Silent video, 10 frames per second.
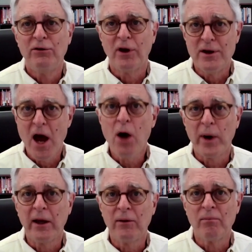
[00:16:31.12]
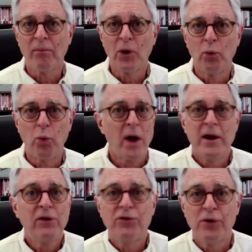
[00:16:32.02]
to knowing, what
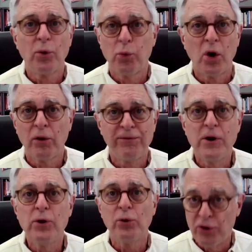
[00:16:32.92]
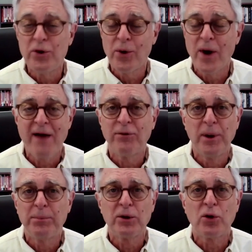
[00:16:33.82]
is your worldview? Do you have a
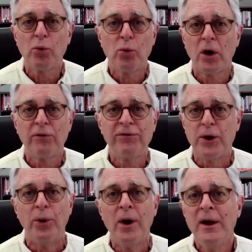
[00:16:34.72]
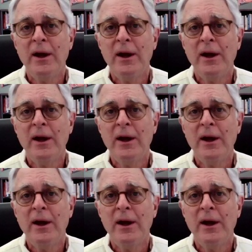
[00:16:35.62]
biblical worldview?